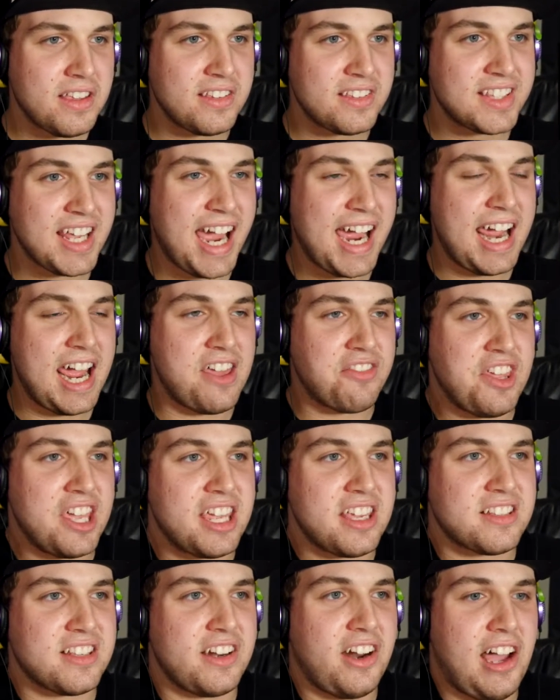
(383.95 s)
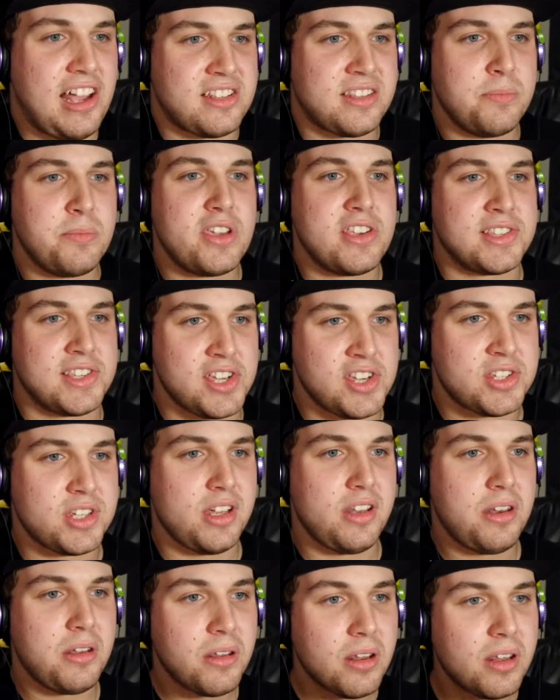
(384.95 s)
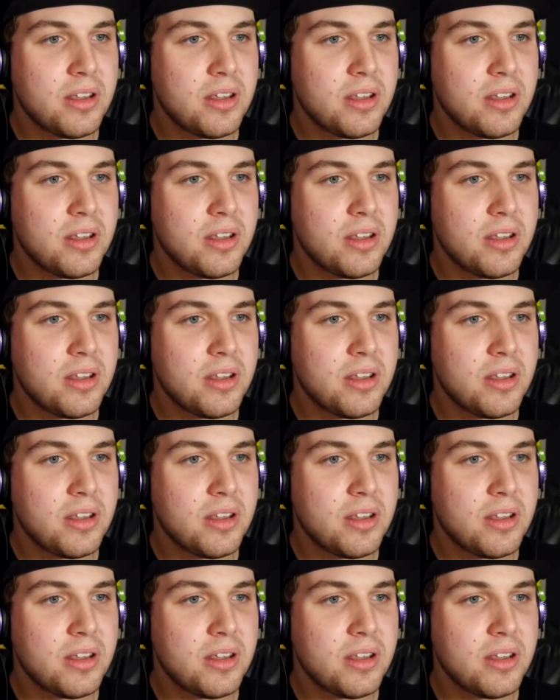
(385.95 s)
Sai, I think, is an awesome musician.